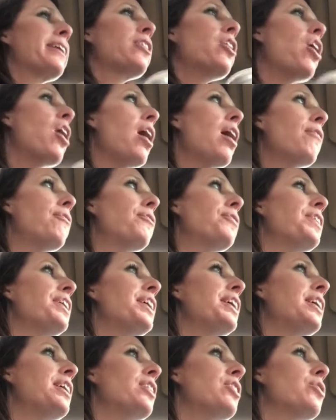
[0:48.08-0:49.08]

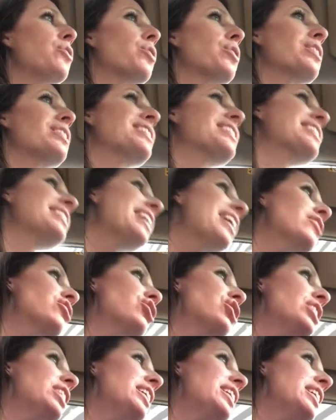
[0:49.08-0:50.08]
coffee or a
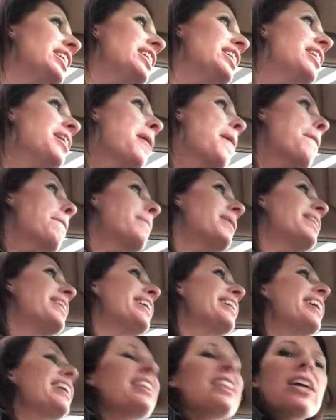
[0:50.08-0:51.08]
slushy, but
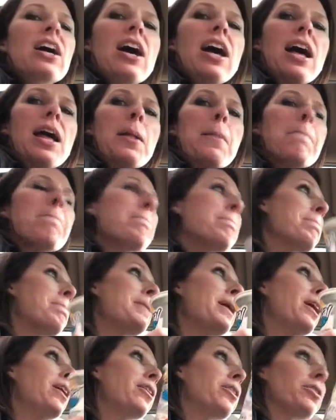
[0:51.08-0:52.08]
then I thought,
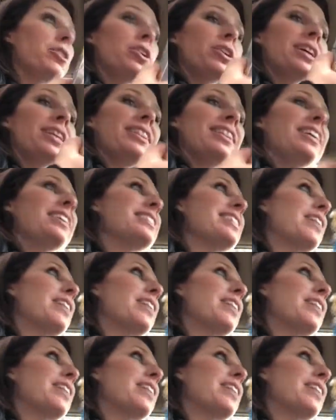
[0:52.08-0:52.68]
no, look at this.